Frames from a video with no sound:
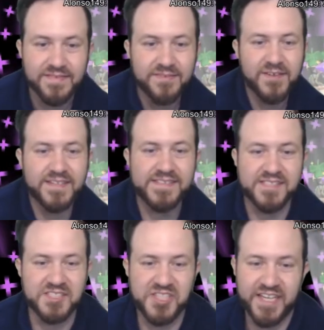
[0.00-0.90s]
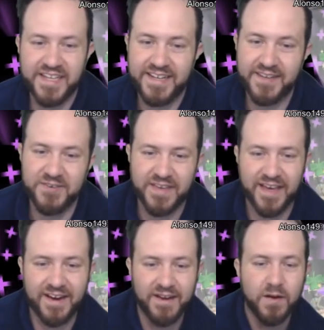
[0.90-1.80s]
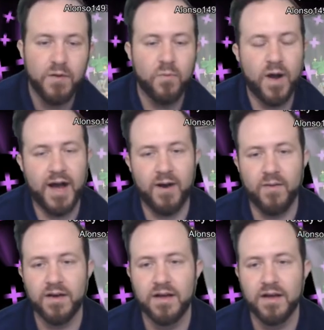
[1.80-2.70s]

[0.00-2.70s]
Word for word: What is this? Chickening? Who cares? Wow.